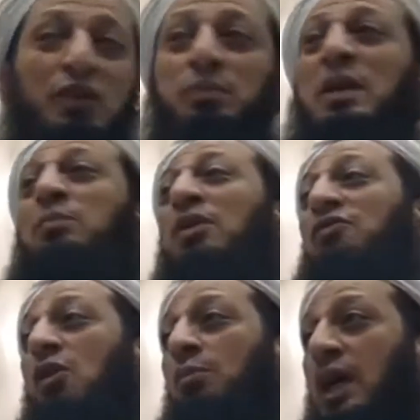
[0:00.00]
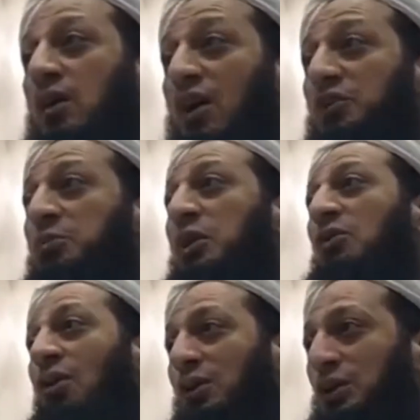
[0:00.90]
free people from my
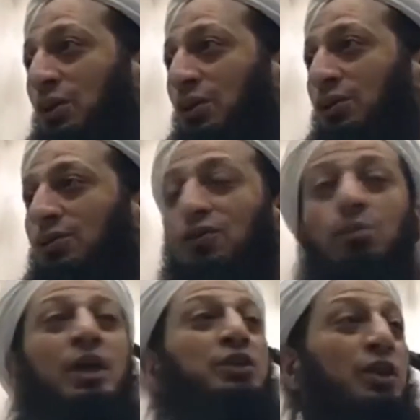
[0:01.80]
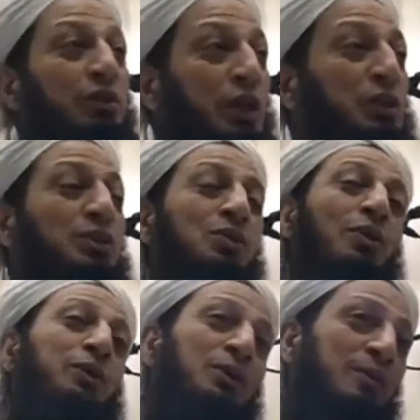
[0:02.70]
offspring also, from my generations
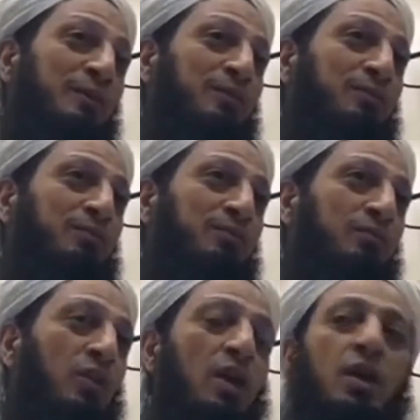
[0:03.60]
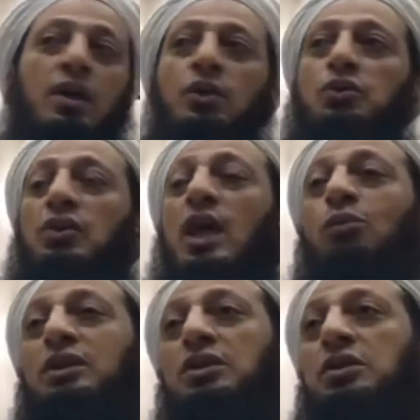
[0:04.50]
also. So
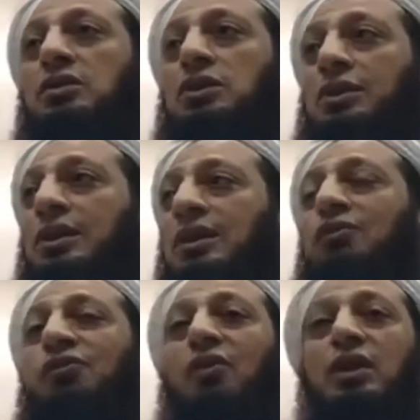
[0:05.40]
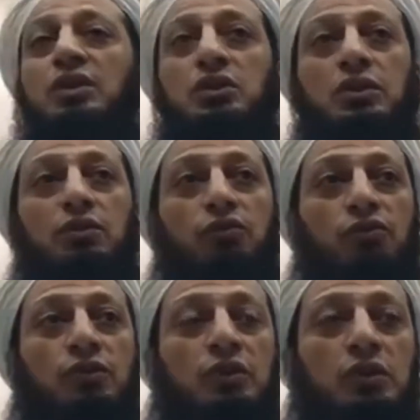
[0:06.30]
that was his concern for his
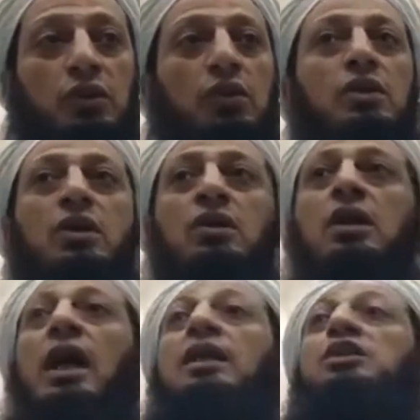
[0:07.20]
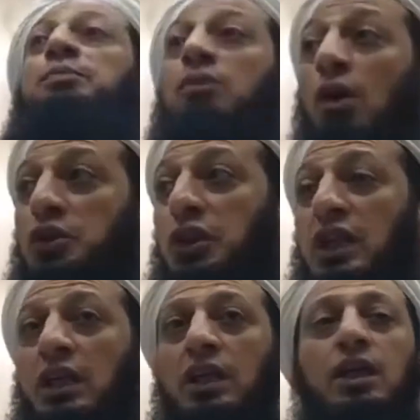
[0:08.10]
children and his
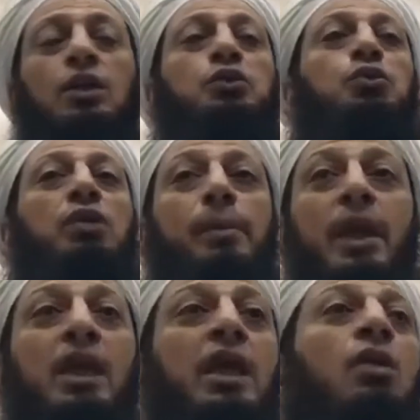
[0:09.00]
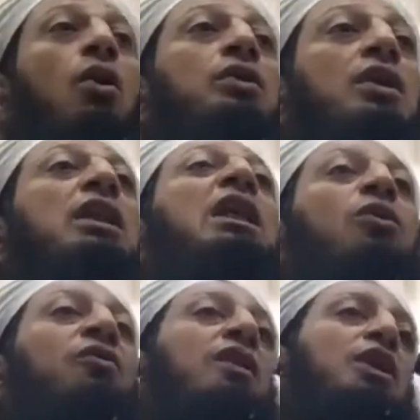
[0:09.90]
progeny to remain on the deen
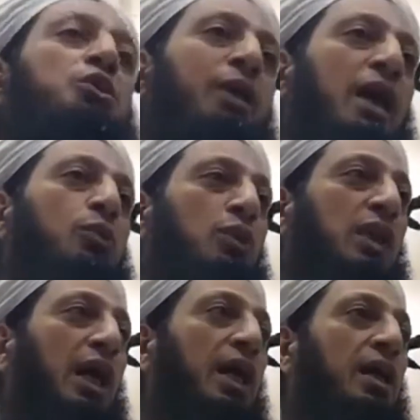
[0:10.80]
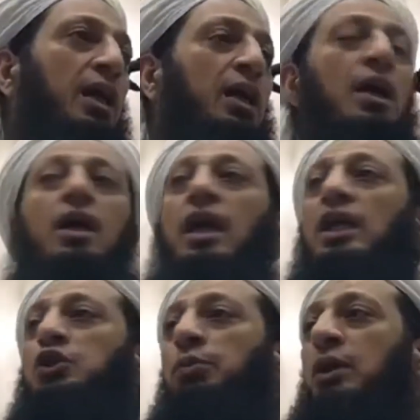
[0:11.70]
of Allah subhanahu wa ta'ala,
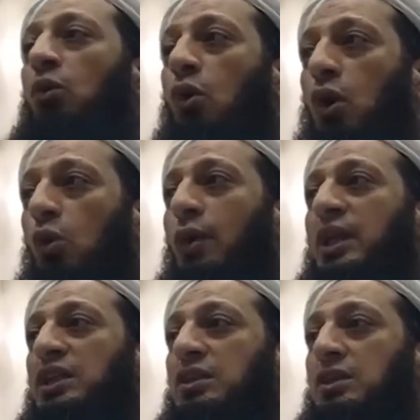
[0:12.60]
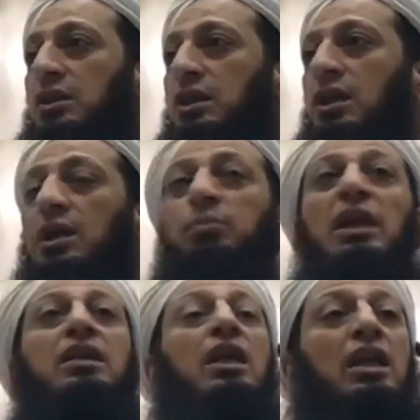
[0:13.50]
and to always
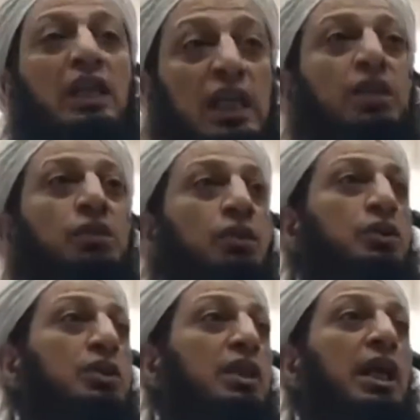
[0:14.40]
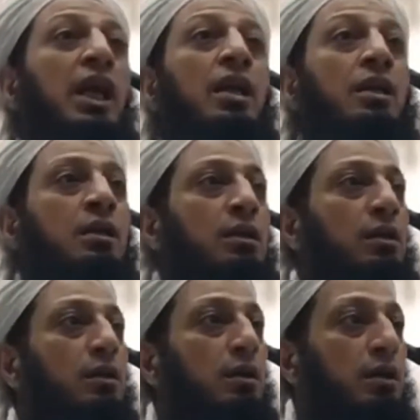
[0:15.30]
be the leaders
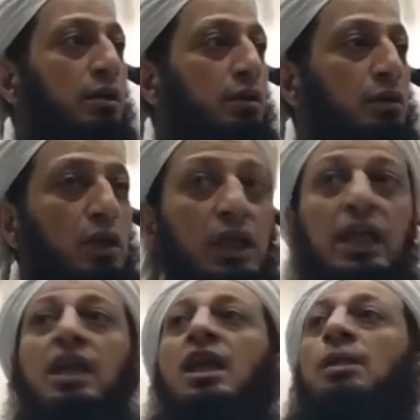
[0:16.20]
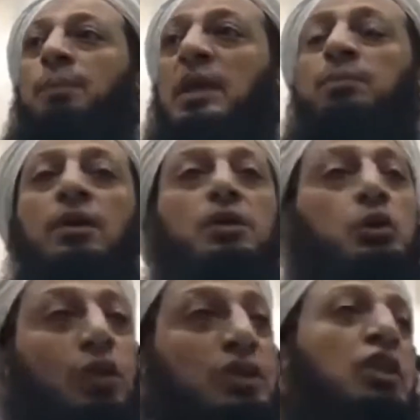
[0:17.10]
in leading people
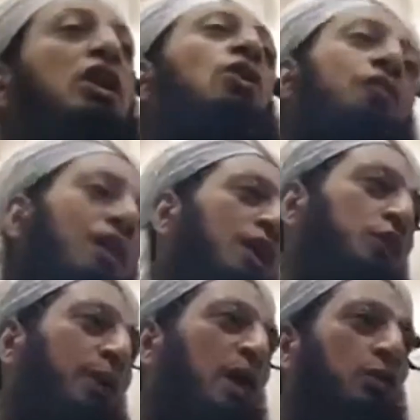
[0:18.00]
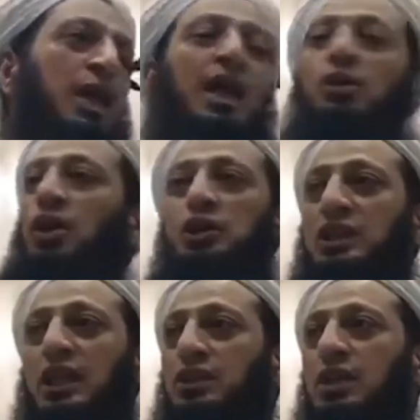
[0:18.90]
towards the deen of Allah subhanahu wa ta'ala.
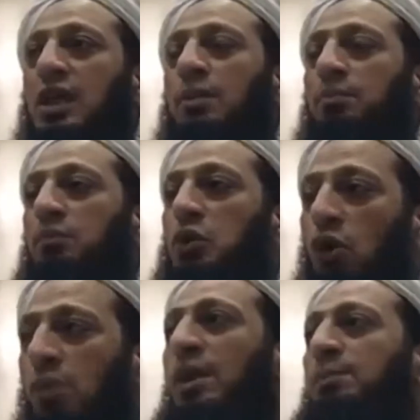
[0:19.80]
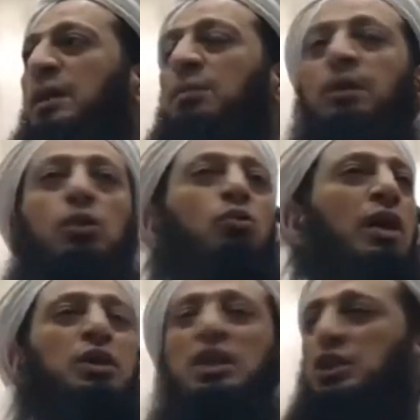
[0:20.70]
Not just normal people
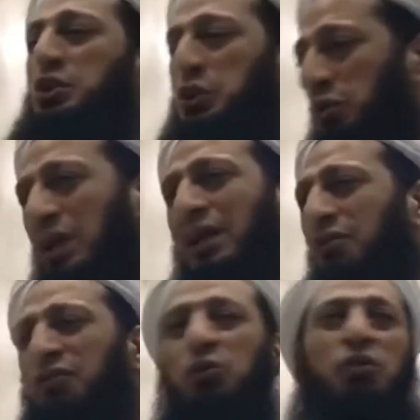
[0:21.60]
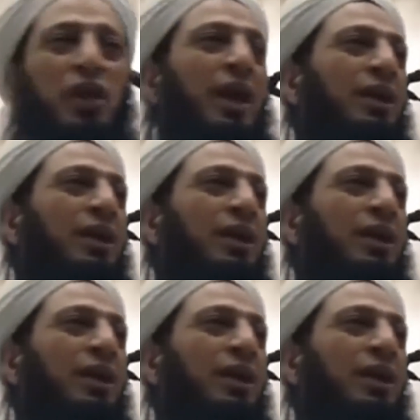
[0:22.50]
who are just doing few